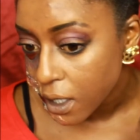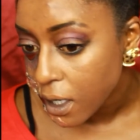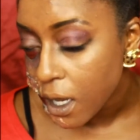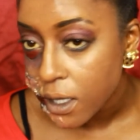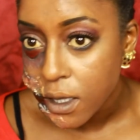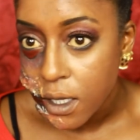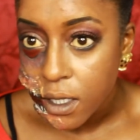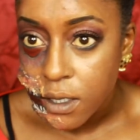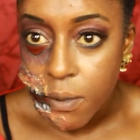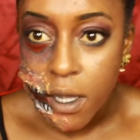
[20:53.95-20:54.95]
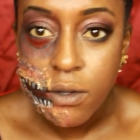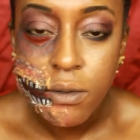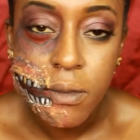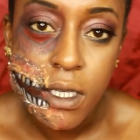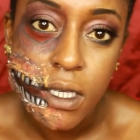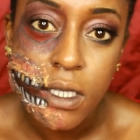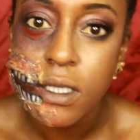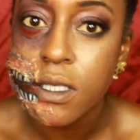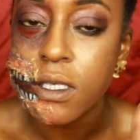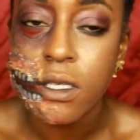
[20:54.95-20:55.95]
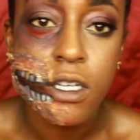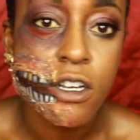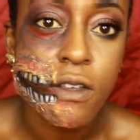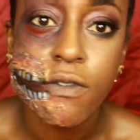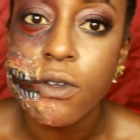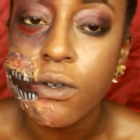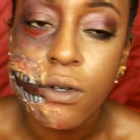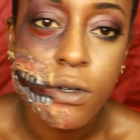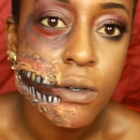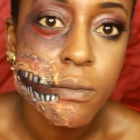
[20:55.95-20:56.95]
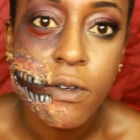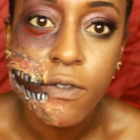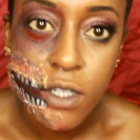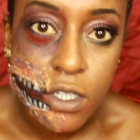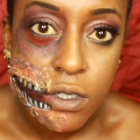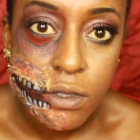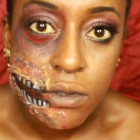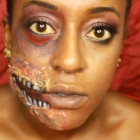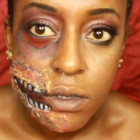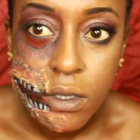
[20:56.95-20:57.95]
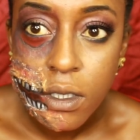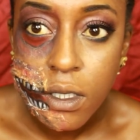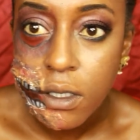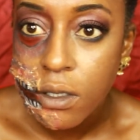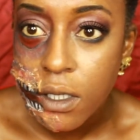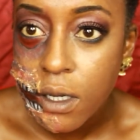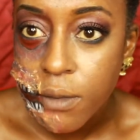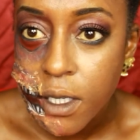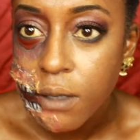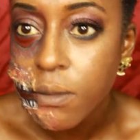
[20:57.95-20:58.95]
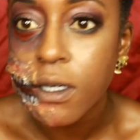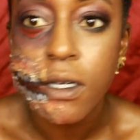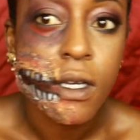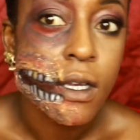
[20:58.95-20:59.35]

like this by all means you know if you're professional not like me but